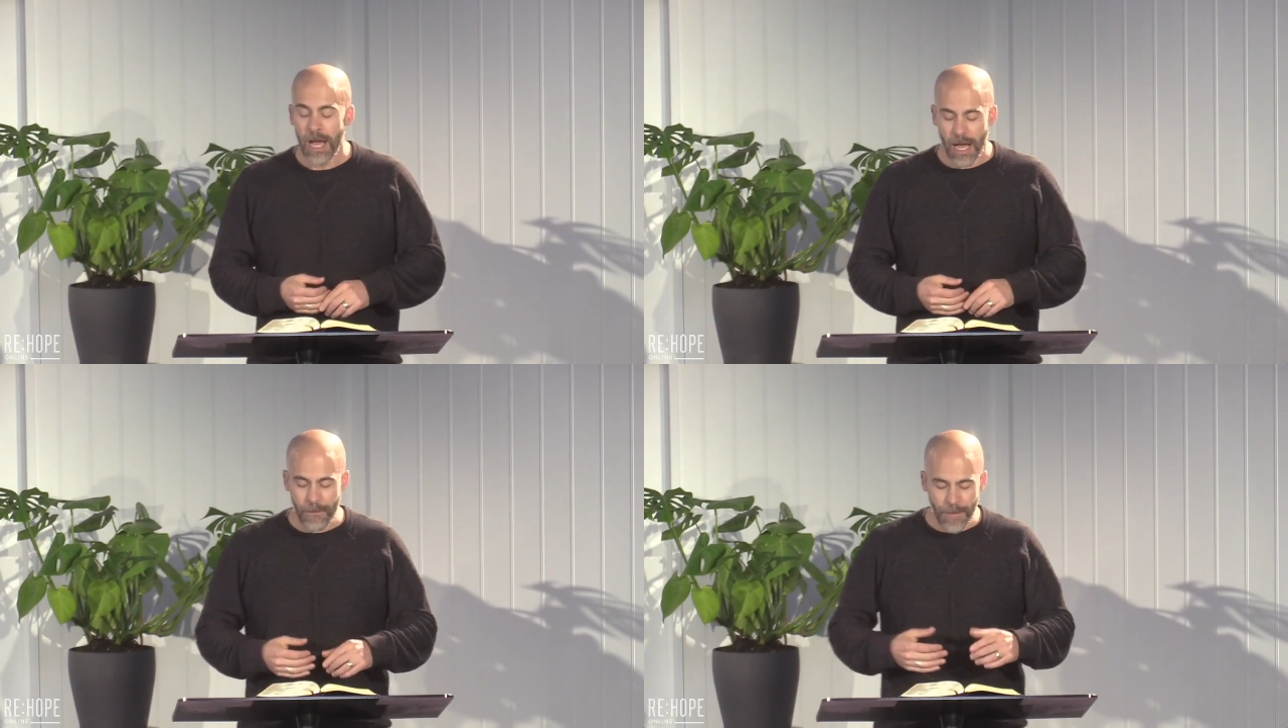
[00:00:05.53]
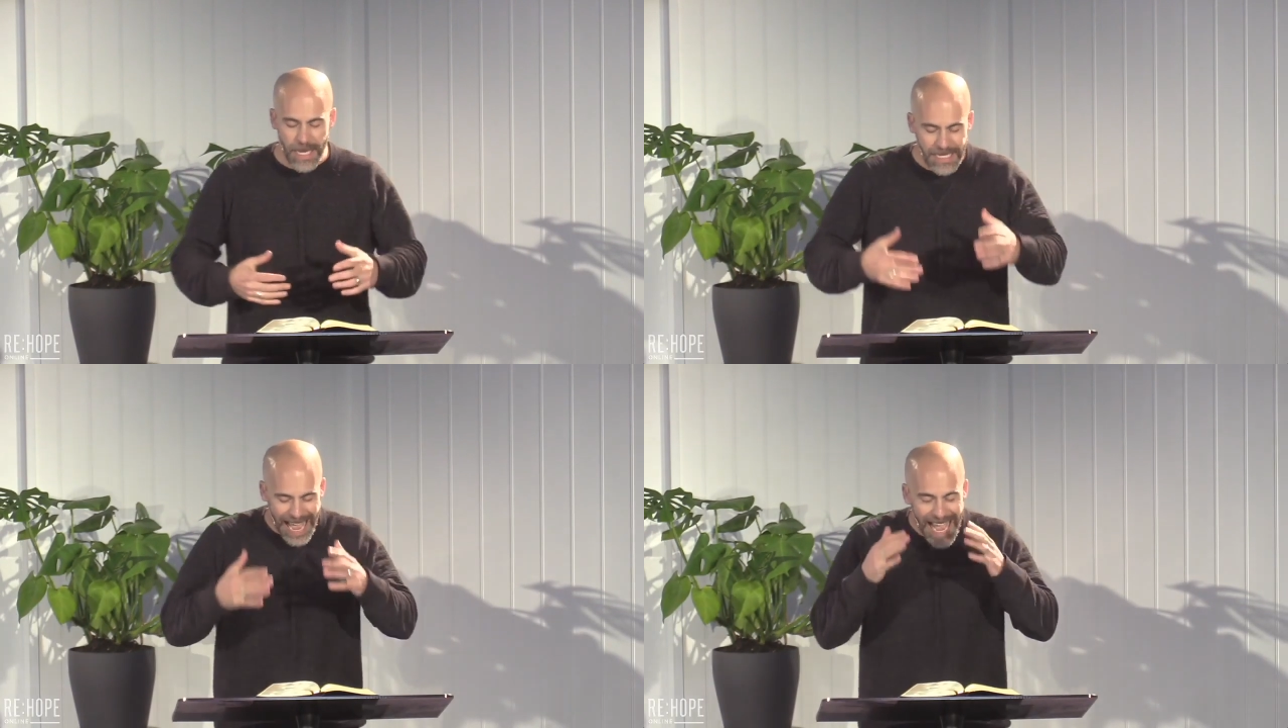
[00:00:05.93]
On
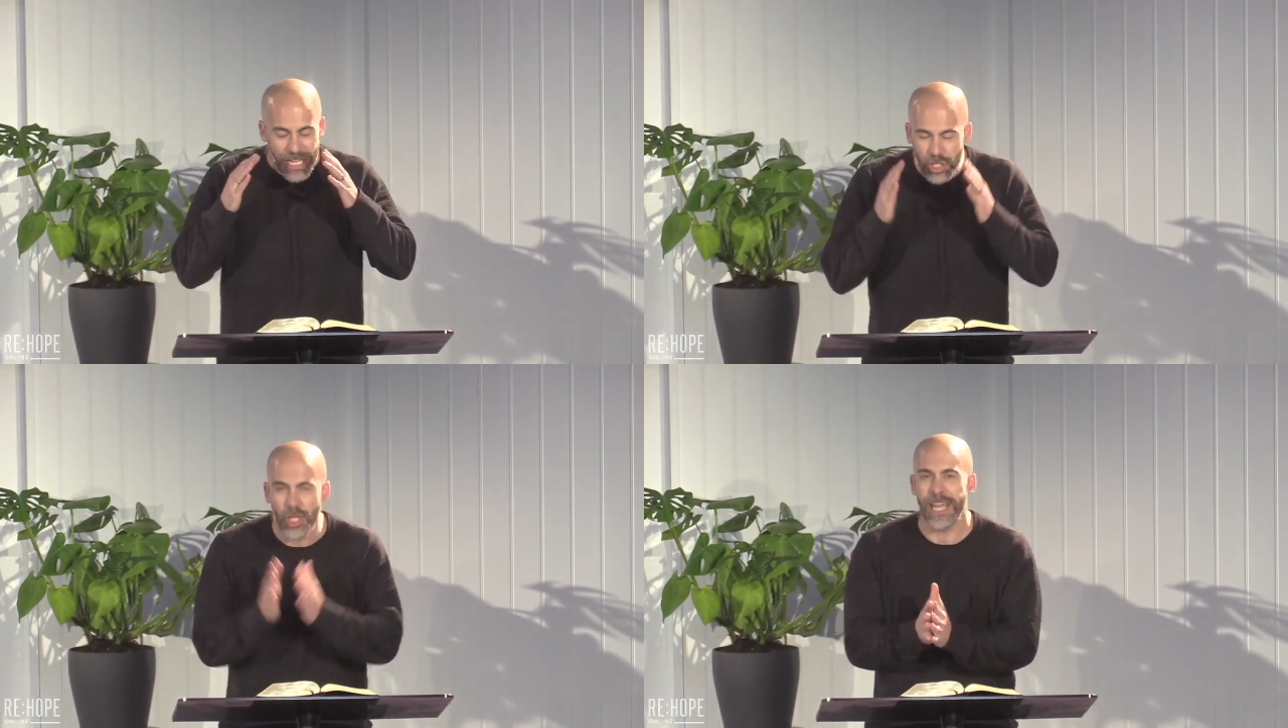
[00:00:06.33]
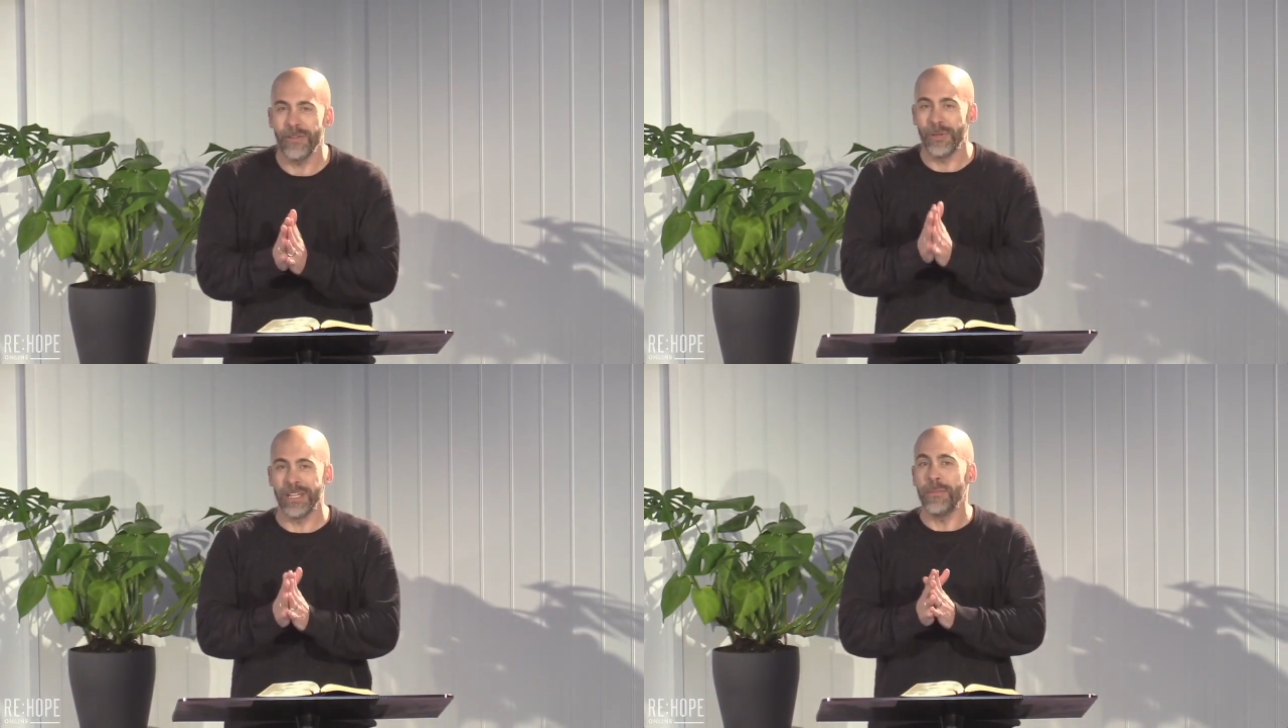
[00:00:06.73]
peace, I
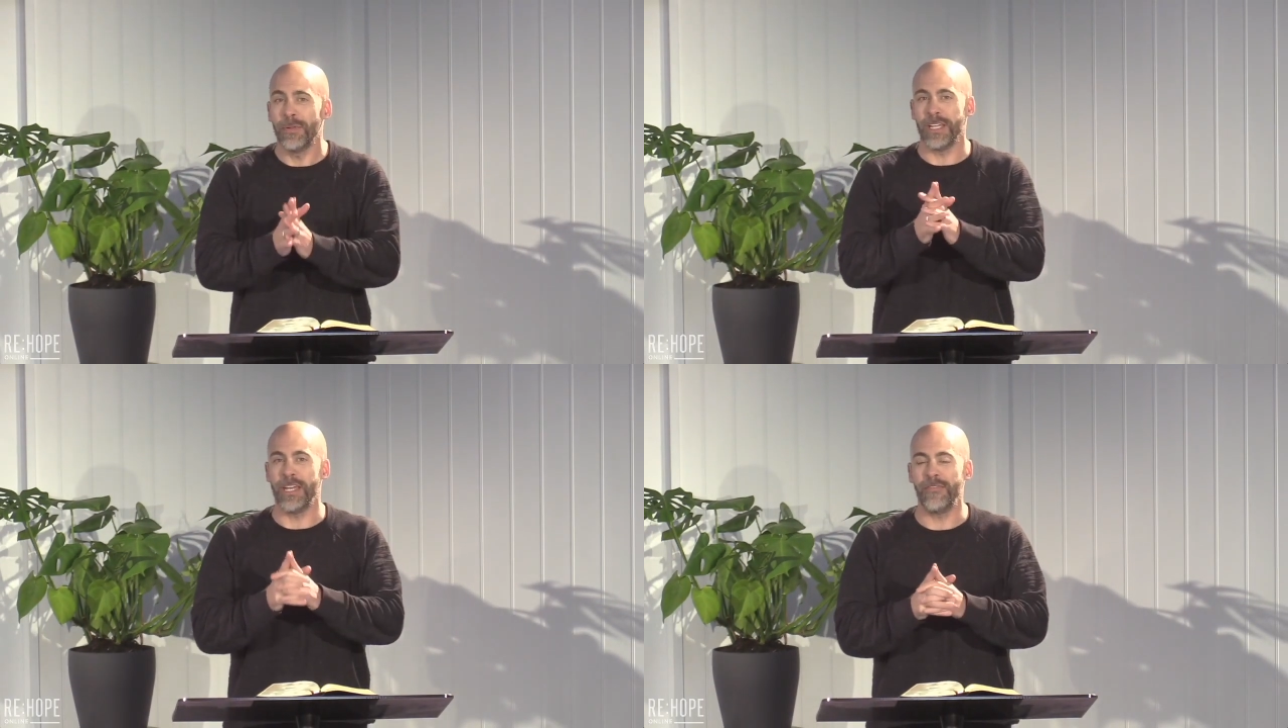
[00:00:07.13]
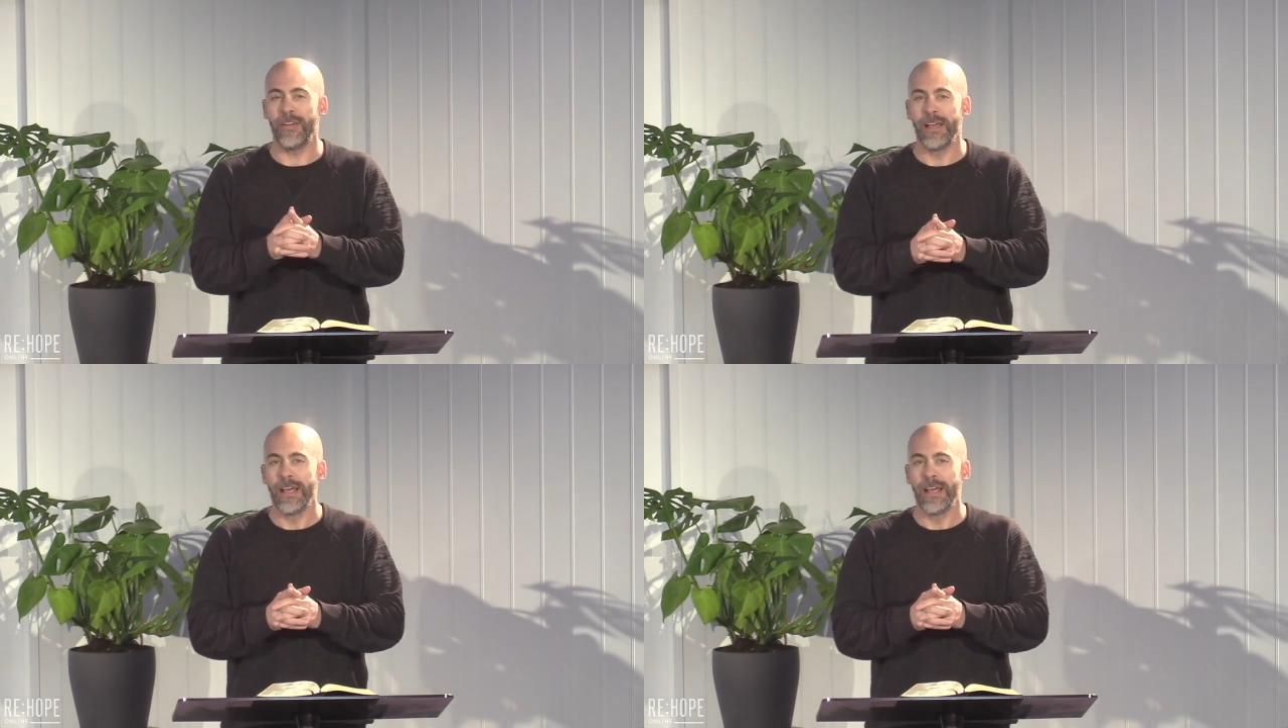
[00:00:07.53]
genuinely believe